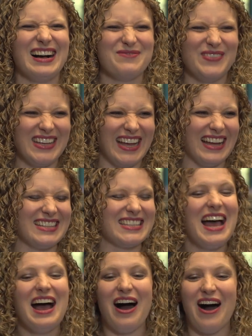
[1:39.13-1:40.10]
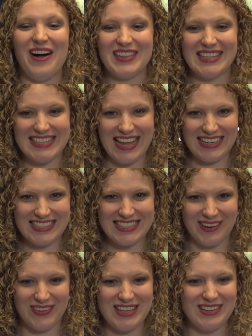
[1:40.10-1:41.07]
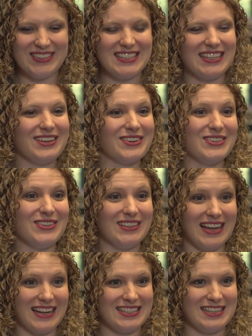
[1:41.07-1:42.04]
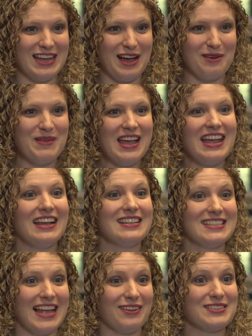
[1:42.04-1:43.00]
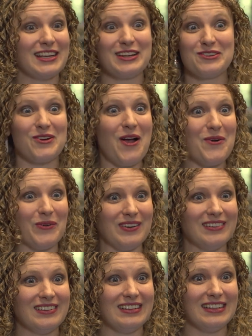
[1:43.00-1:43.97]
Because on the settings that we use to get your teeth nice and numb, it sounds like a drone.